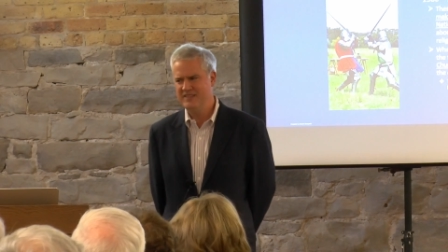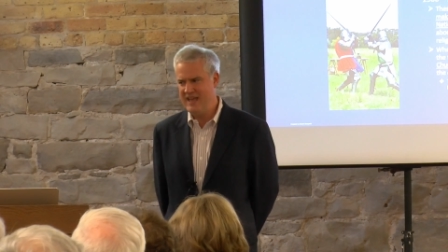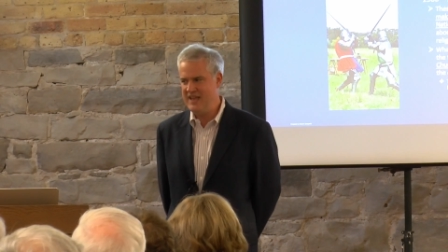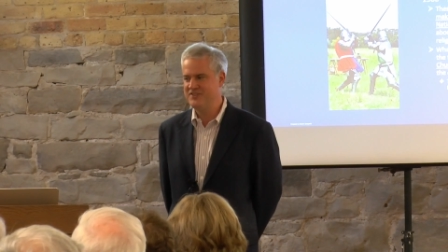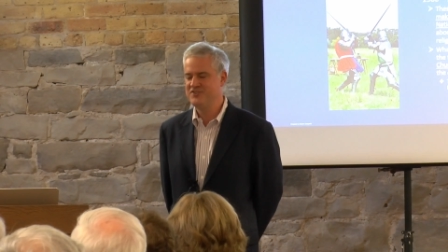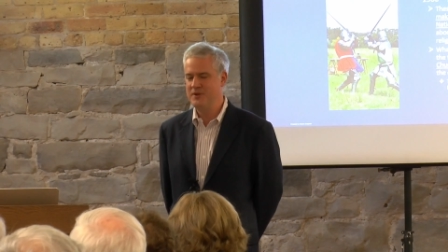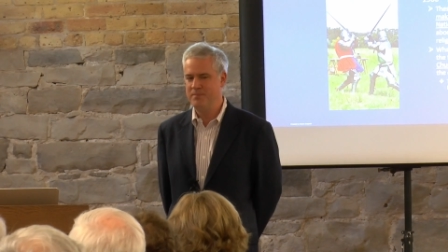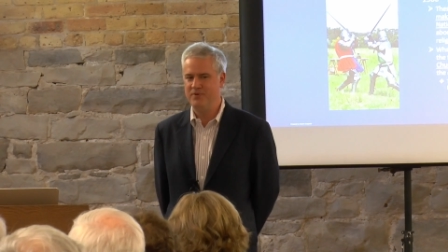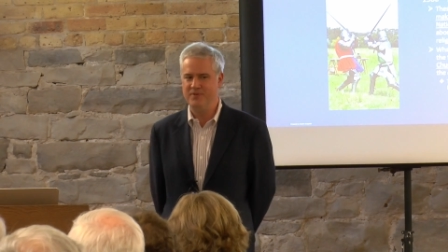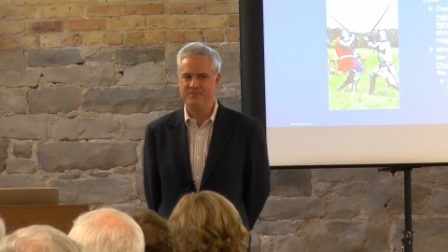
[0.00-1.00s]
that
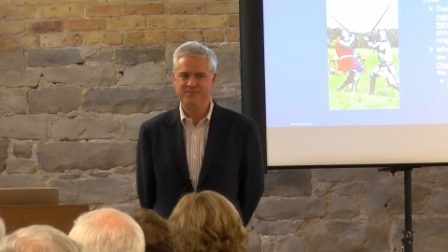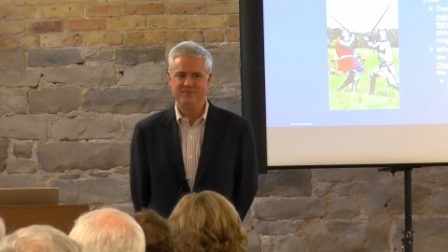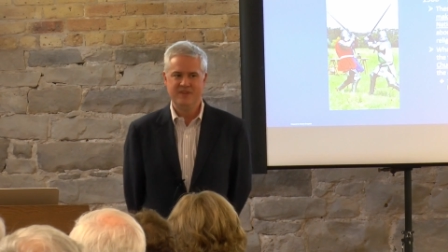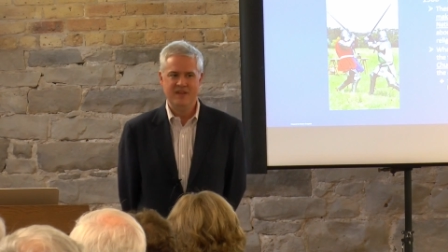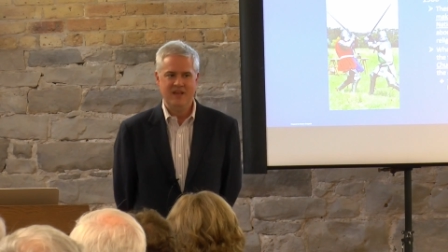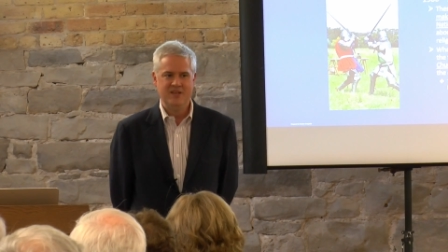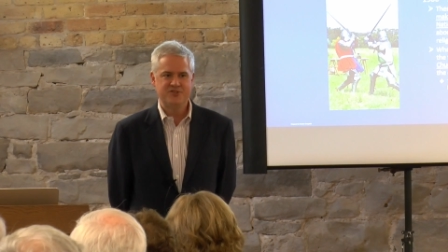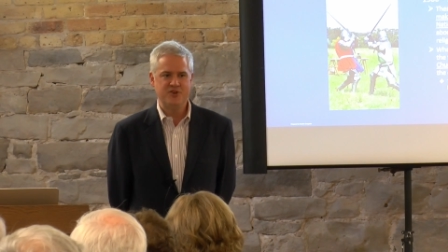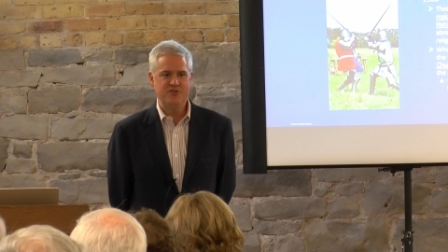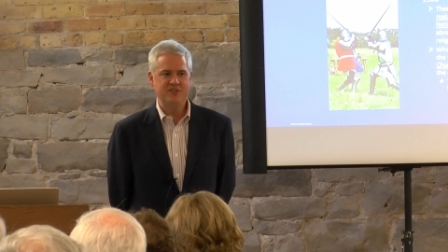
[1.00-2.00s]
simple.
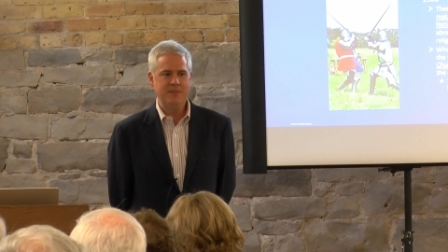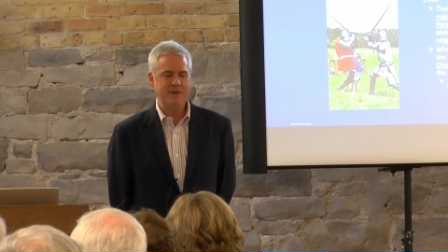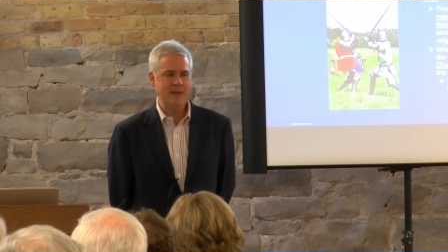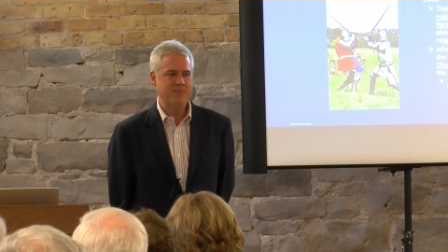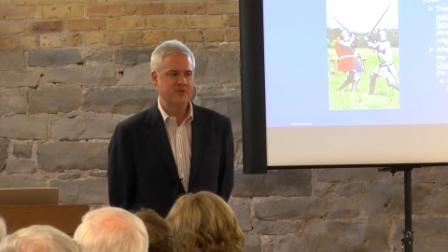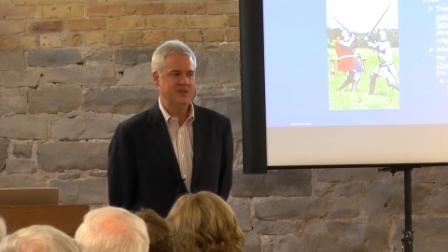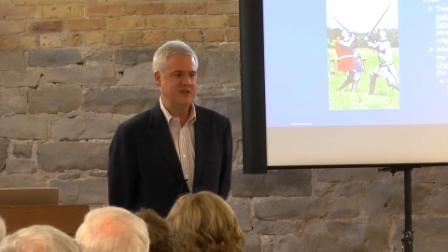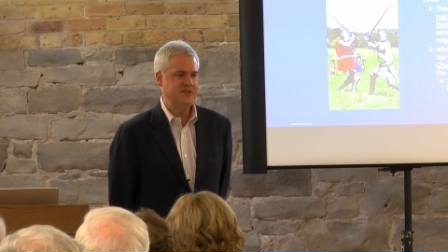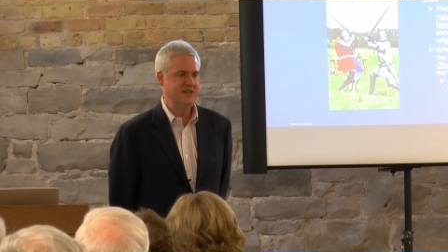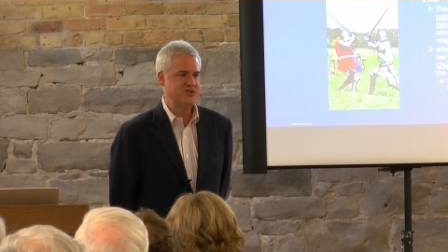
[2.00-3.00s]
Certainly, people
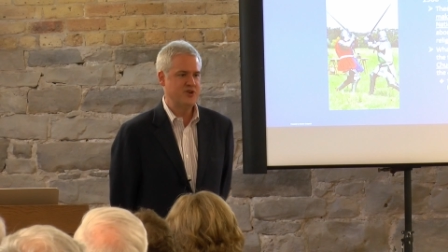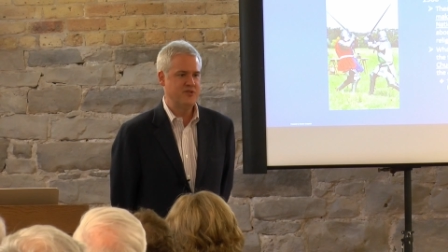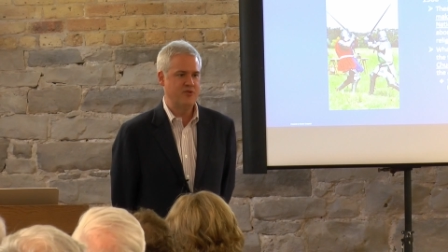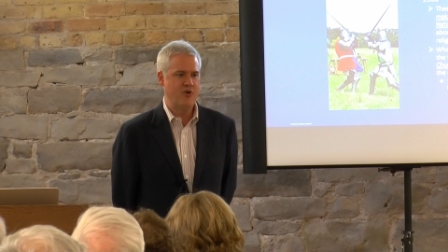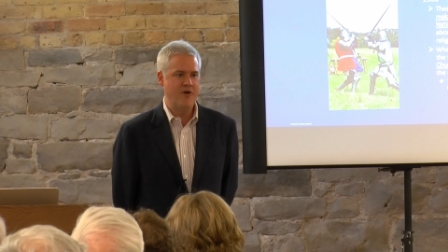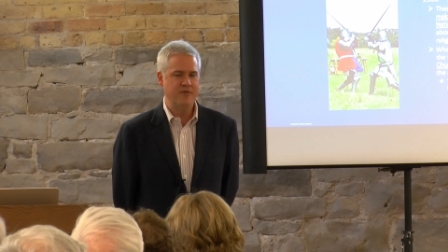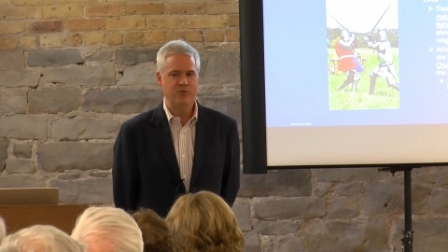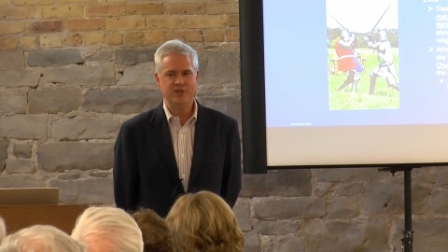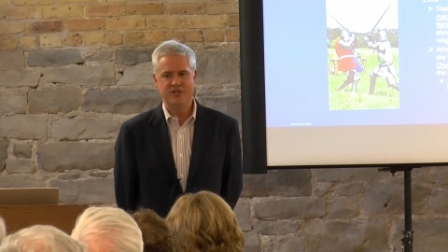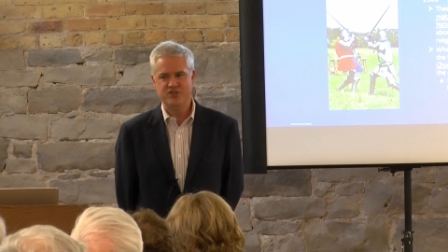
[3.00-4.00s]
killed each other over
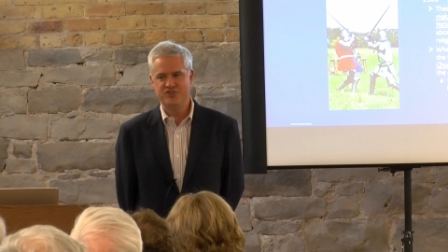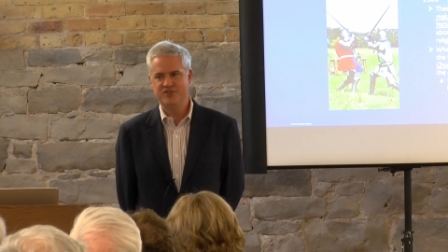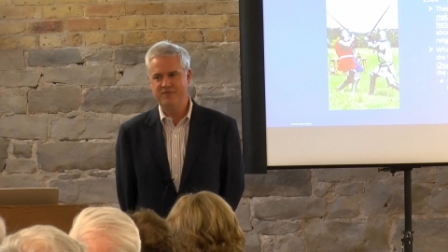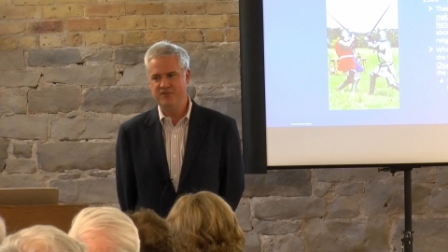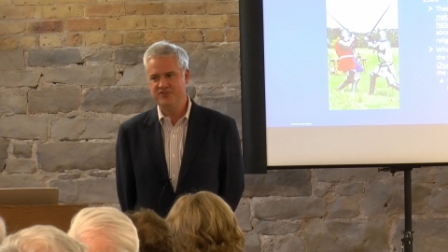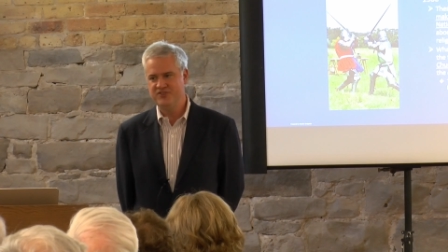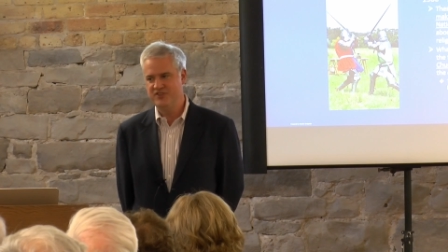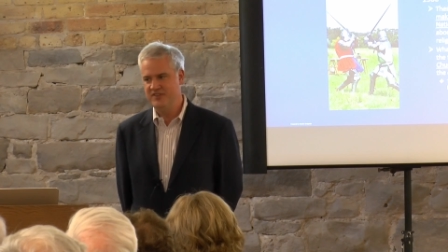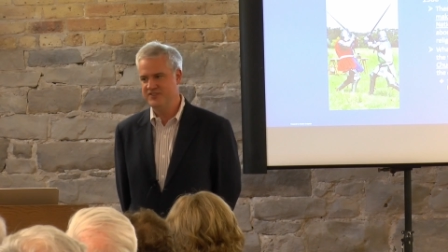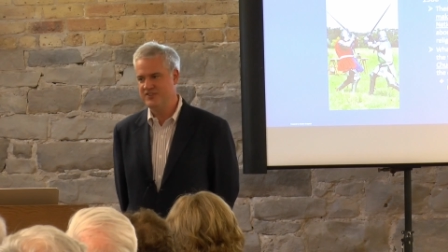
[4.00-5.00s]
religious differences
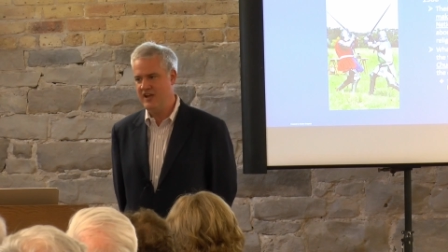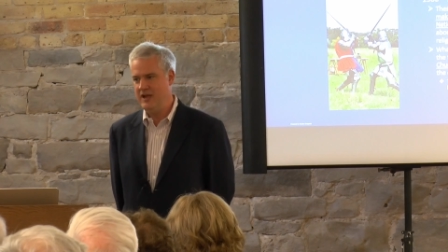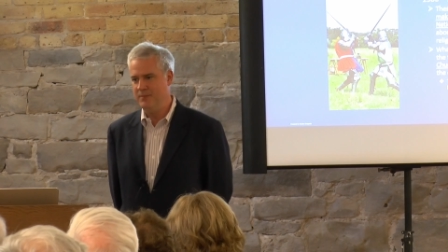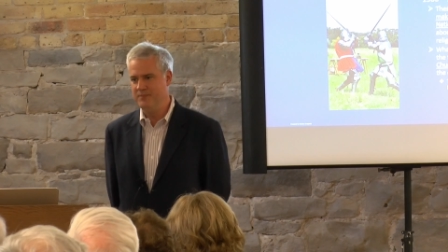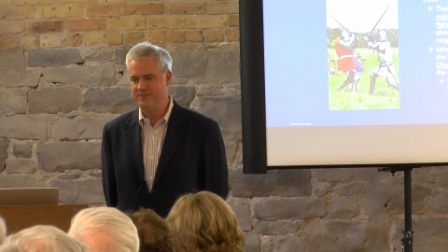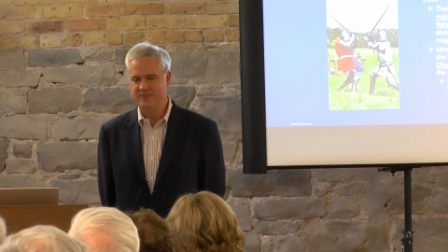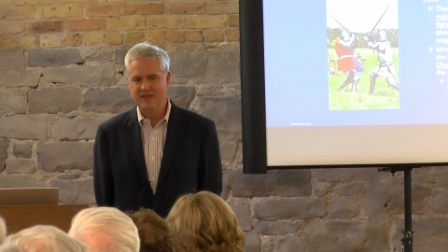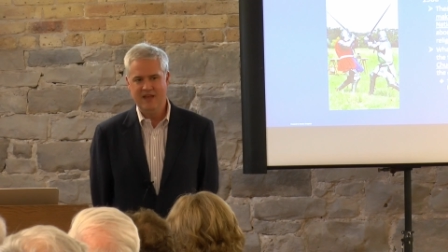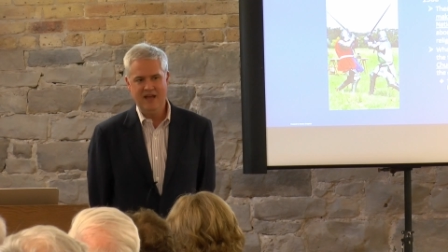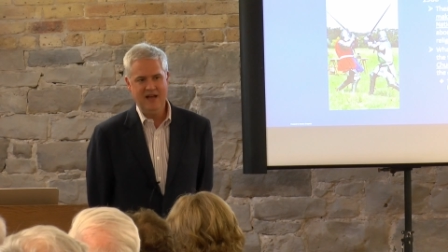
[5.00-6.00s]
in this time.
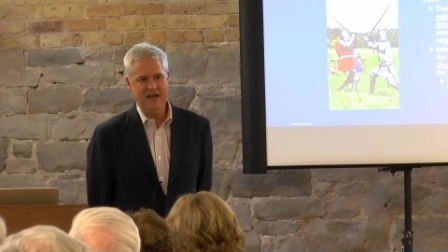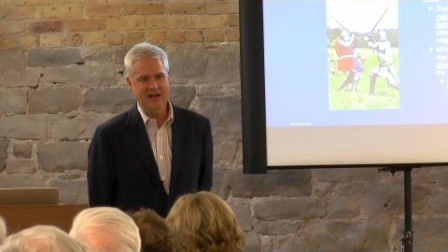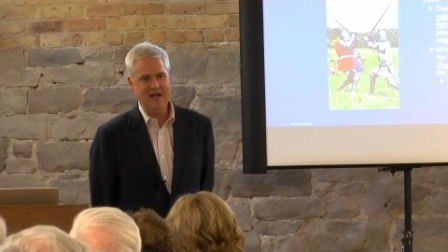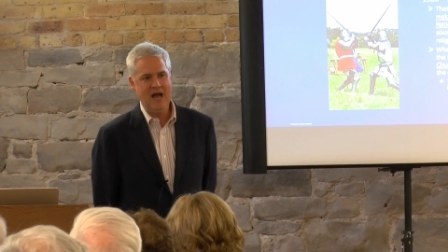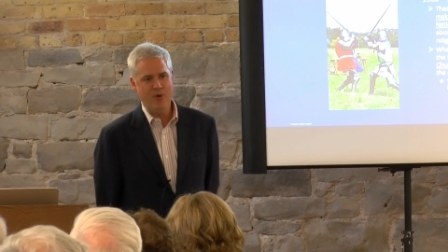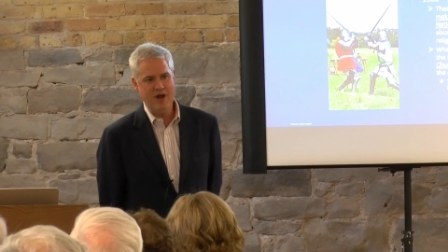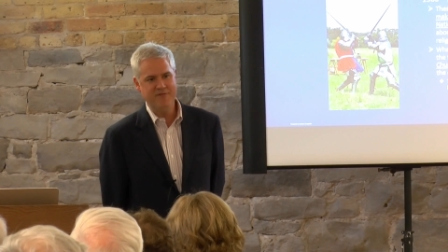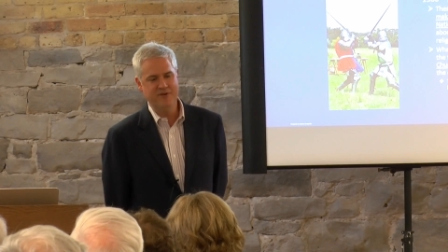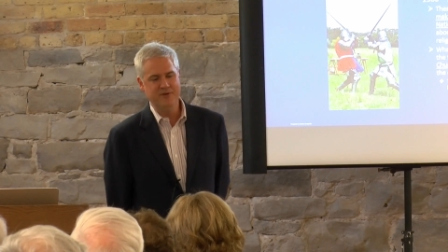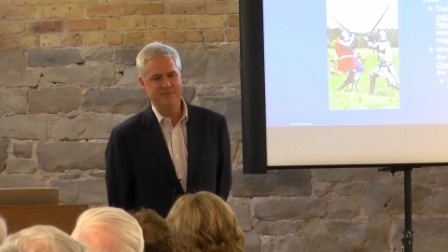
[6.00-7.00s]
Uh,
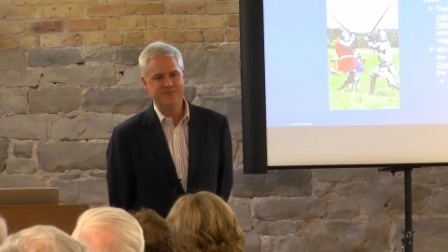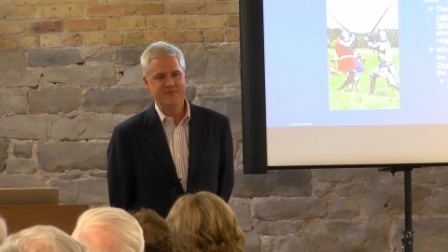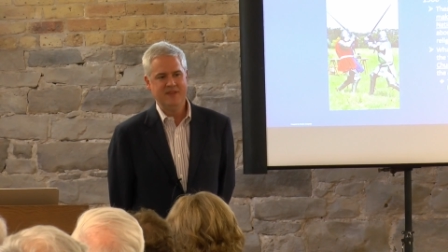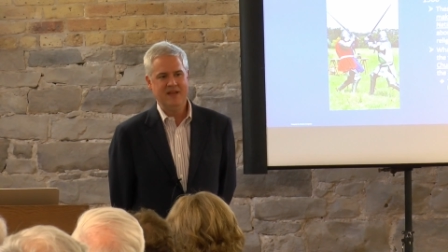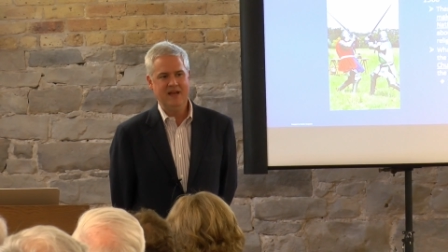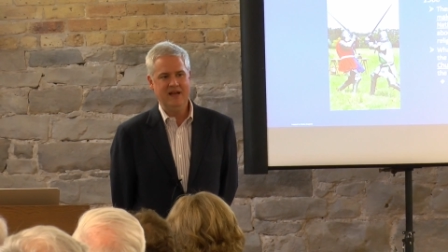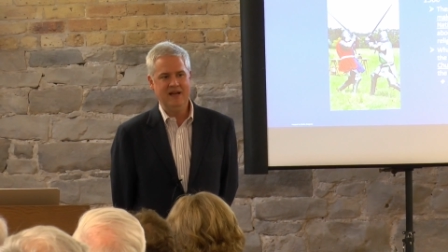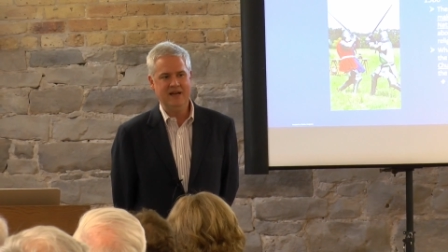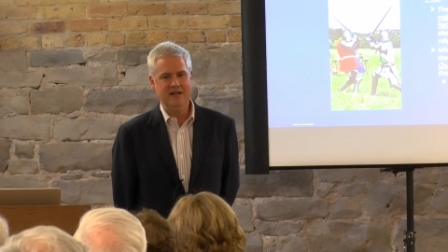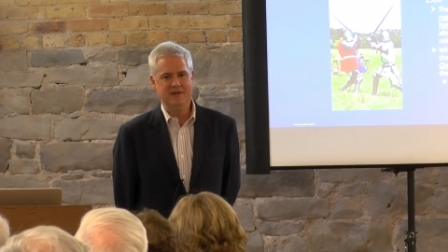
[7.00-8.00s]
however,
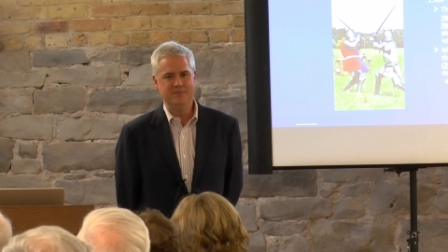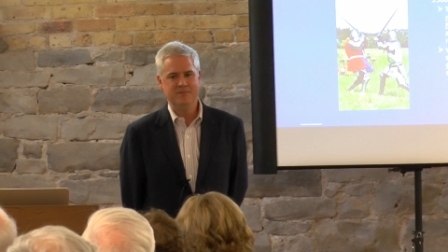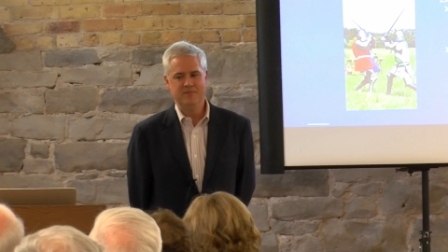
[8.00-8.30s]
uh,